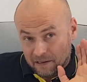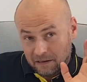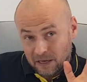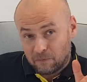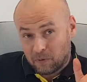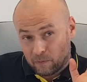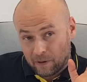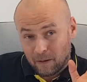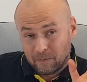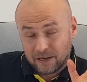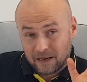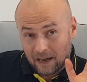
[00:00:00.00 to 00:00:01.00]
he
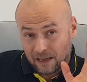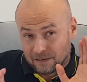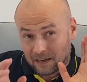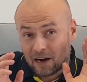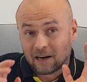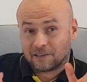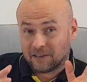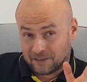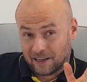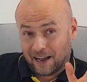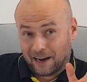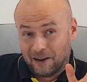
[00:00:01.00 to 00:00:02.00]
probably get heart
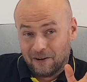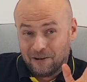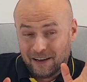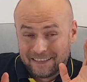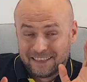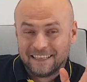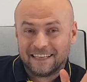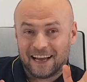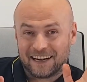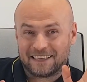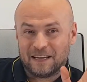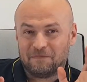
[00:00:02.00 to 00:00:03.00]
attack when he
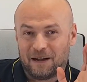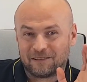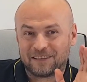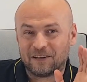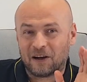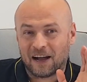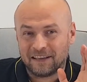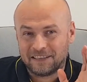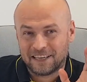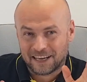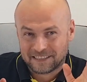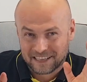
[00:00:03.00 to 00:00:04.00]
heard about the
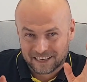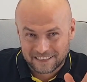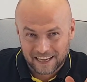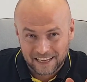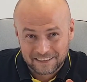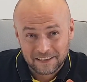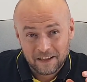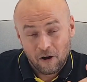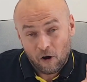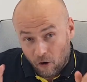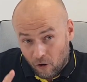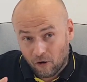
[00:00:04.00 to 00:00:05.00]
ideas like that,
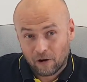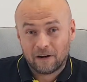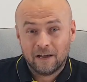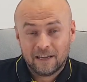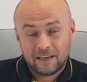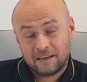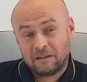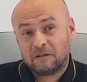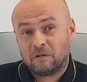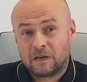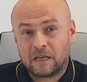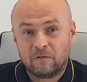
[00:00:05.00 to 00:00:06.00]
or
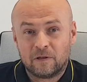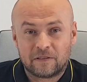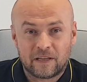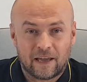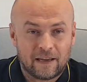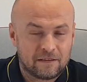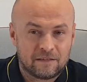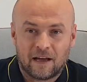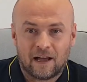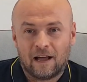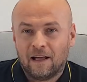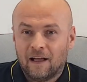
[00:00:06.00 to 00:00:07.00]
he will take
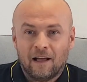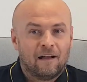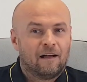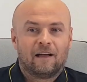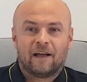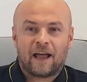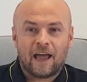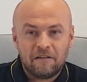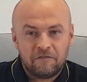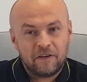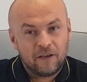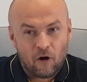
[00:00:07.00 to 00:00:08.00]
the
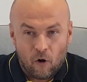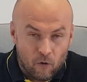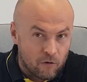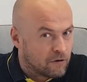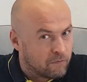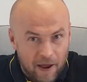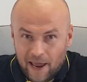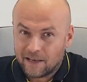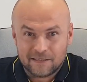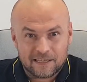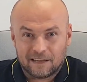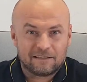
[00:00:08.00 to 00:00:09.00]
heavy oak
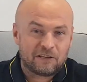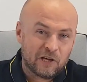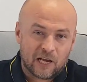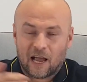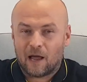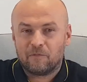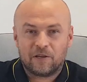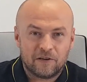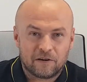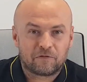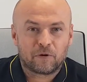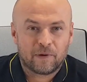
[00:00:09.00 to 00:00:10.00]
mace and he came
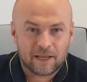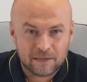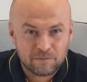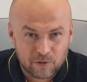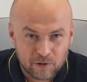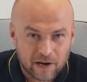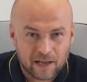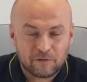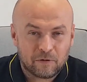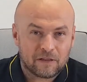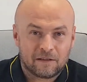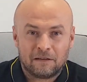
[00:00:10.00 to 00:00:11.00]
here from Edinburgh
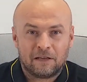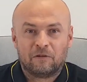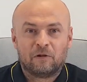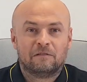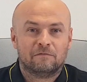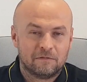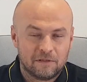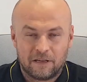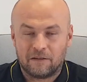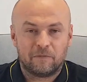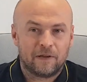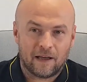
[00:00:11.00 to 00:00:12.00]
and he will
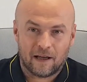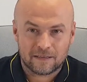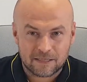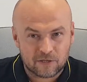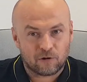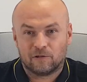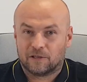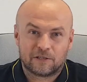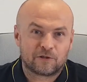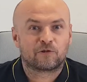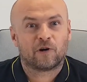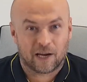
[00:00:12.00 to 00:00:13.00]
give me a
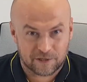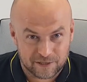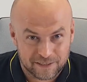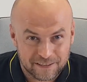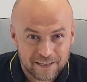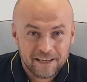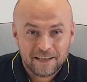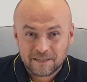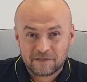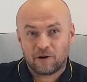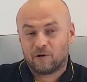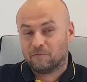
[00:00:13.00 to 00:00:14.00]
solid thrashing.
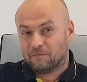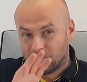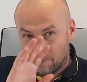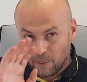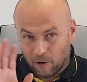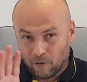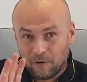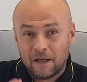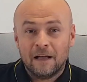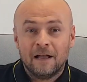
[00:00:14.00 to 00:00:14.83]
So no,